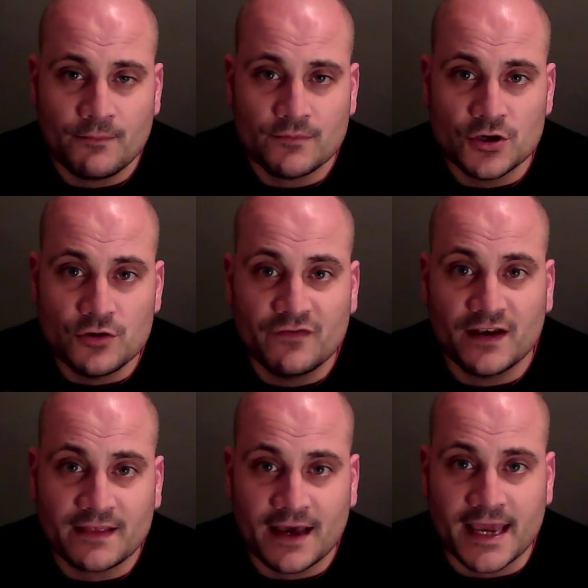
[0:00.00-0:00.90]
you
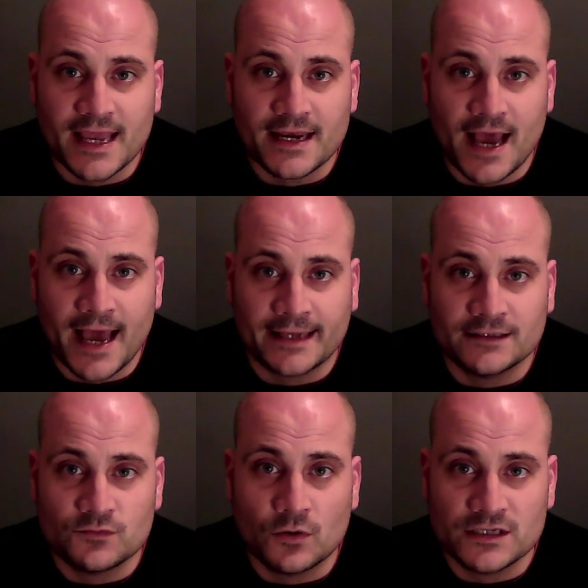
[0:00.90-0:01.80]
filling that in
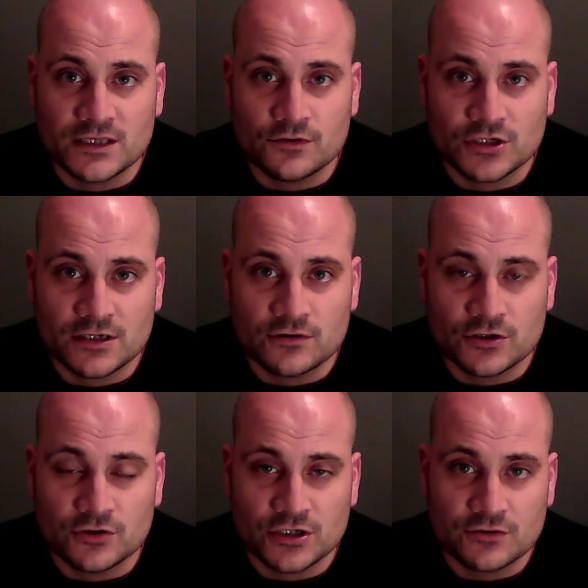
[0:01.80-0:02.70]
and wanting your
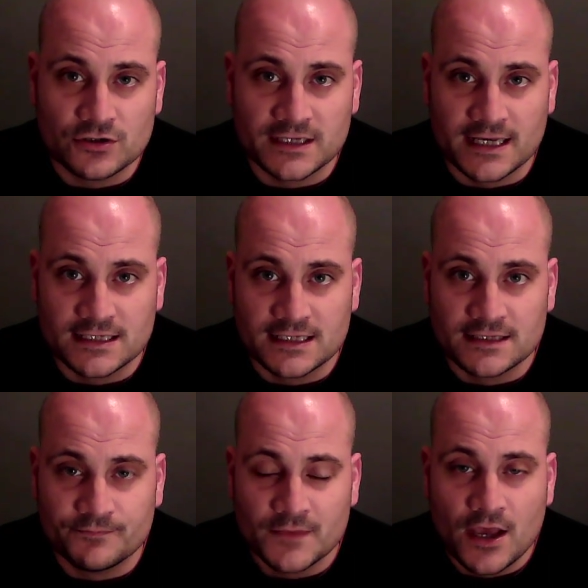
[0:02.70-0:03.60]
children tested.
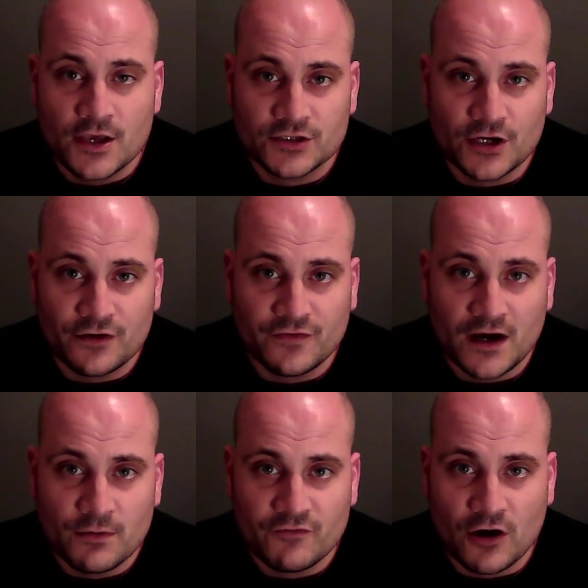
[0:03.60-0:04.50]
So
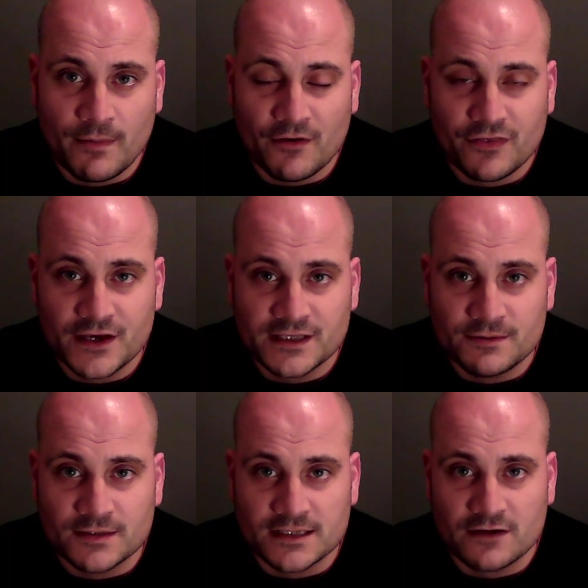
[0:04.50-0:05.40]
far, we've got about
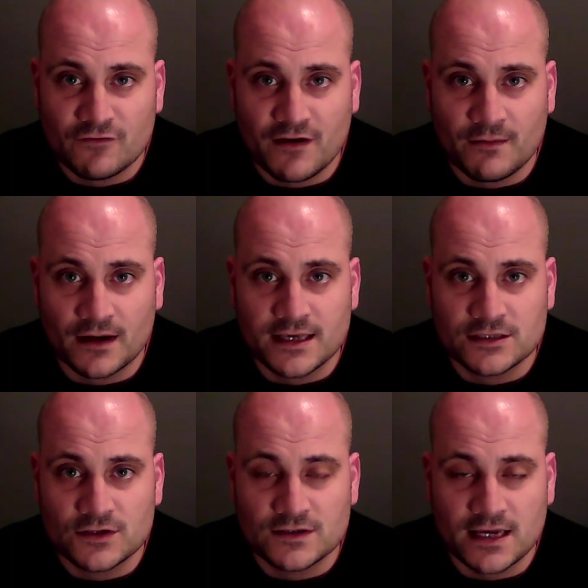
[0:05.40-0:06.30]
30% of
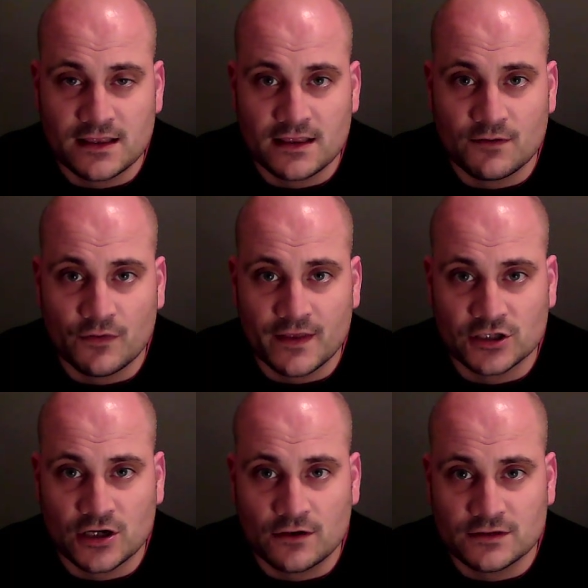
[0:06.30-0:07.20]
families who say that they want their
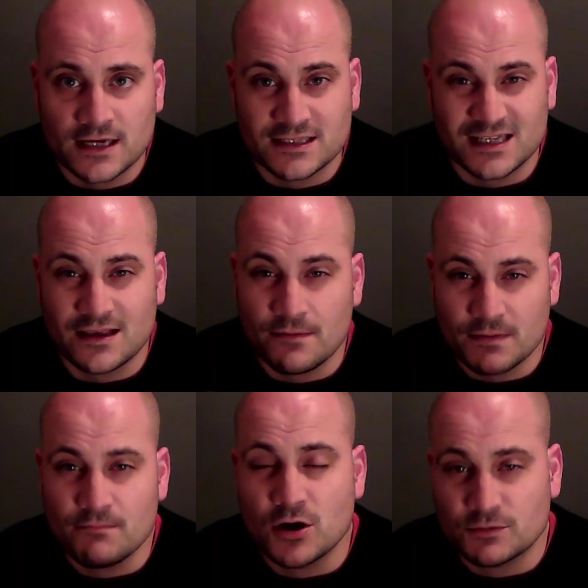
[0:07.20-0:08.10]
child tested. It'd be
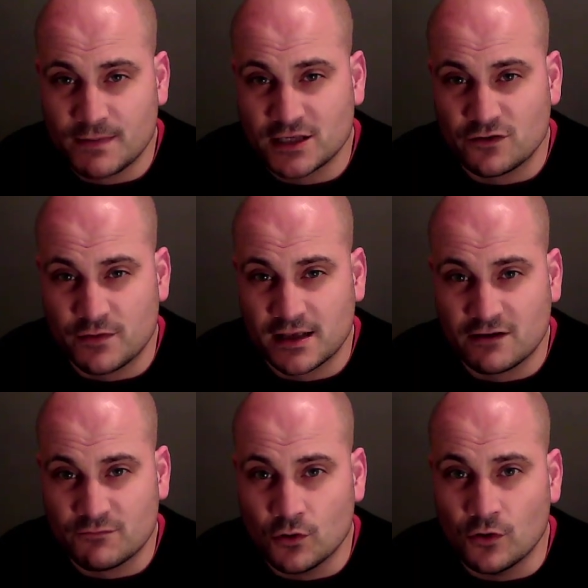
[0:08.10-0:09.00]
much better if we could
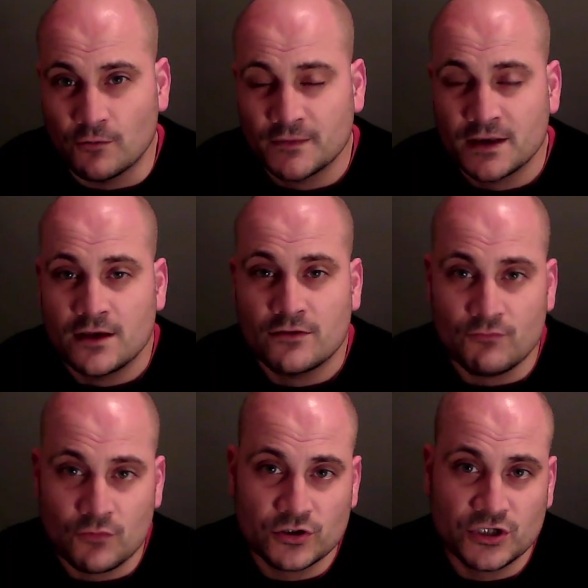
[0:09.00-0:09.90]
have more. The
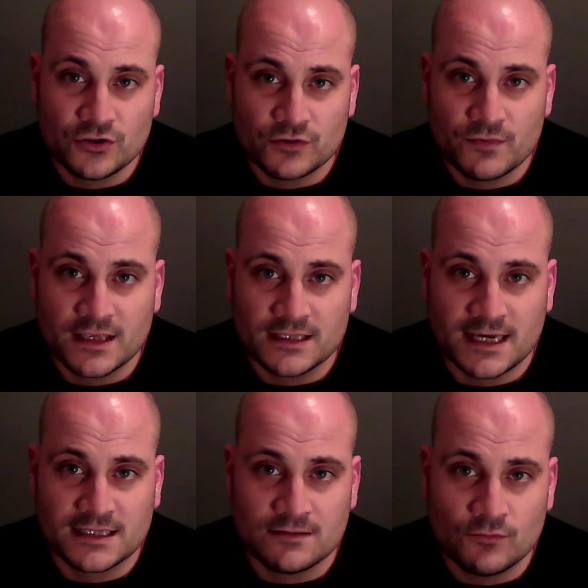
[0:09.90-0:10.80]
more children we can
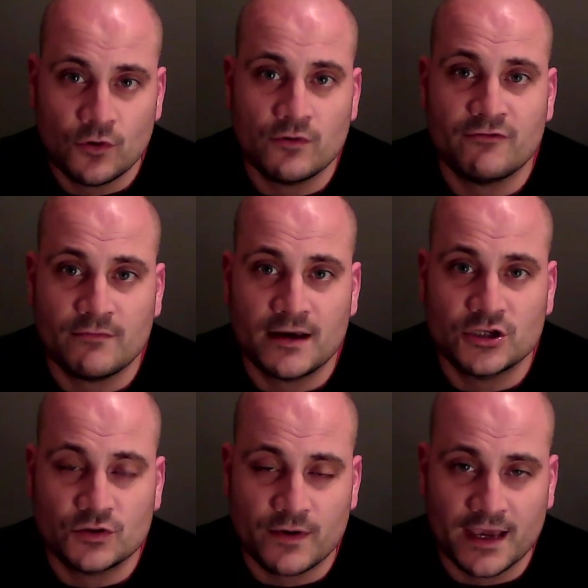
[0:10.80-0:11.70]
test, the more
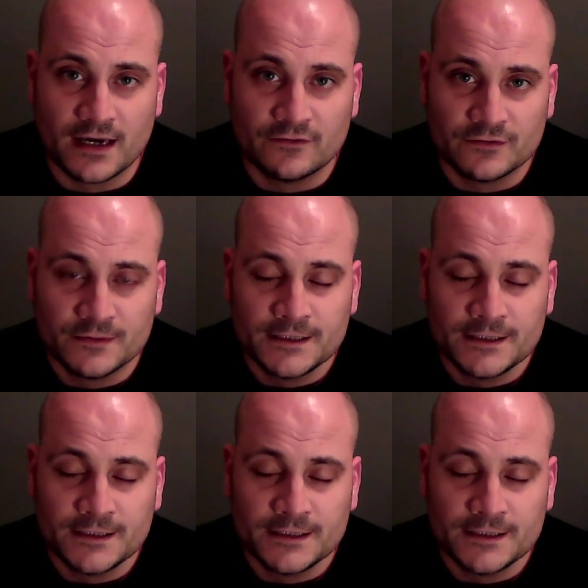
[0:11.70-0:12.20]
information we have.